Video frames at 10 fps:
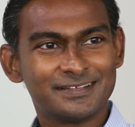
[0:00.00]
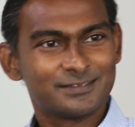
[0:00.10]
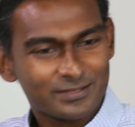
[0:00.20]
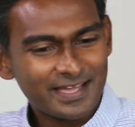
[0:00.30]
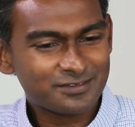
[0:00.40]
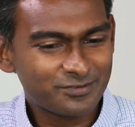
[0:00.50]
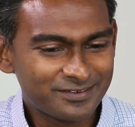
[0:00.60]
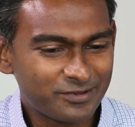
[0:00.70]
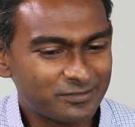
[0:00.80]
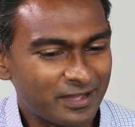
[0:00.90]
Dr.
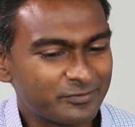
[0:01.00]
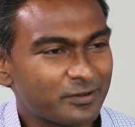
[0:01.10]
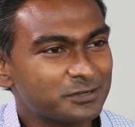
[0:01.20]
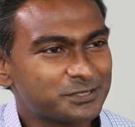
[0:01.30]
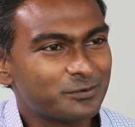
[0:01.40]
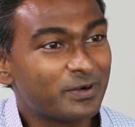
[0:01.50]
Astrid, great to have you on our show.